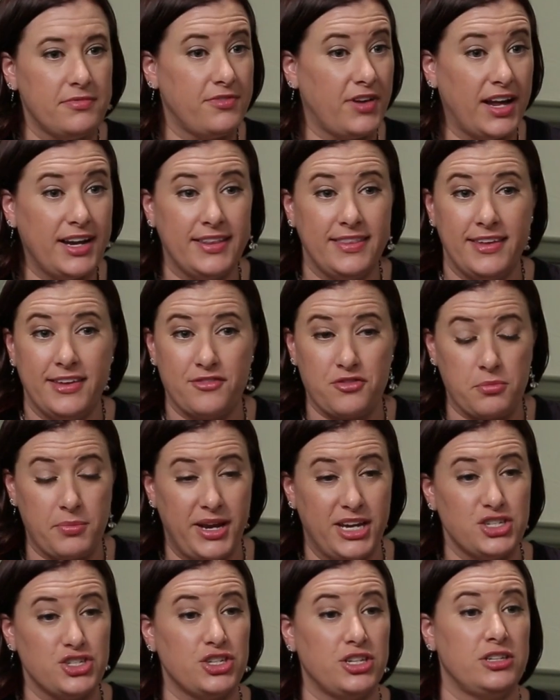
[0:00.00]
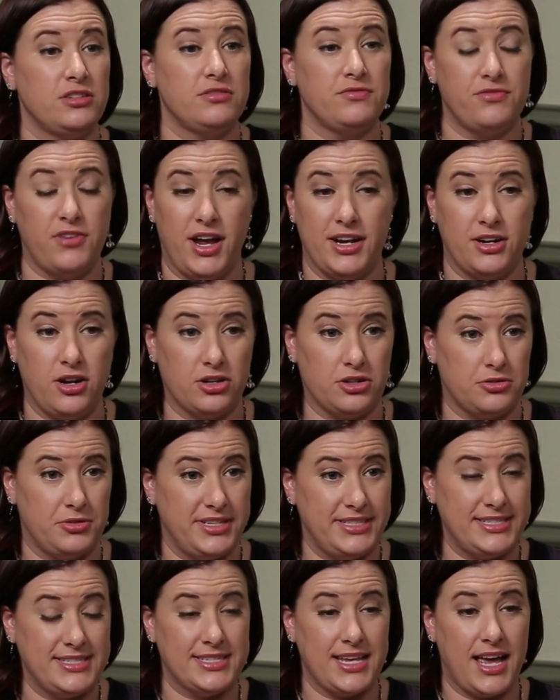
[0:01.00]
finding the information, find Dr.
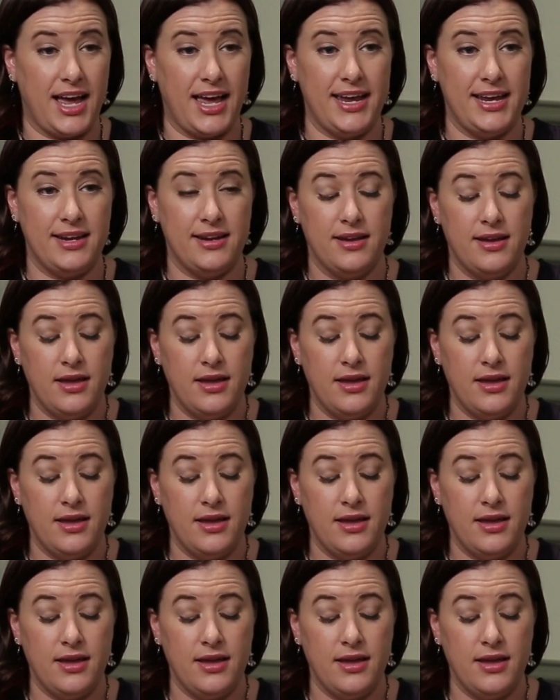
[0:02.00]
Reed's site.